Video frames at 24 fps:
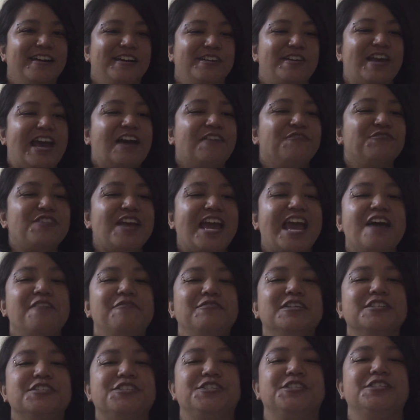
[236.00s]
You have to
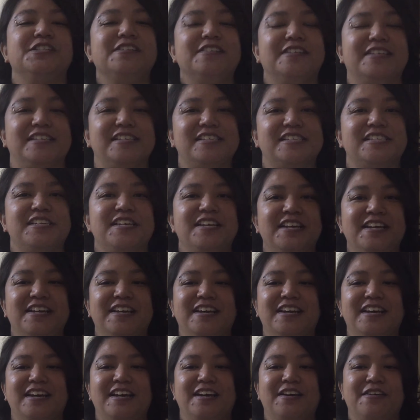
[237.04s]
have assurance
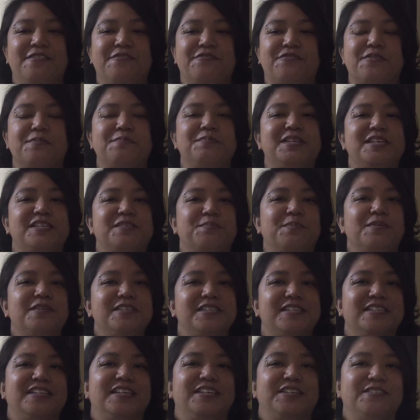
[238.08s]
from this
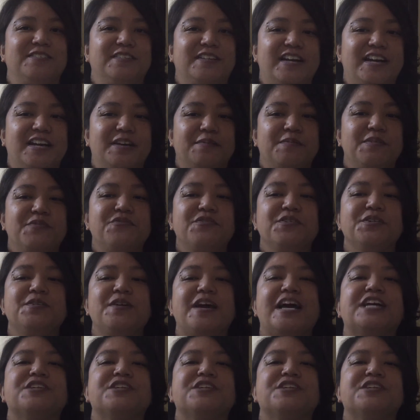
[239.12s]
person that you like before you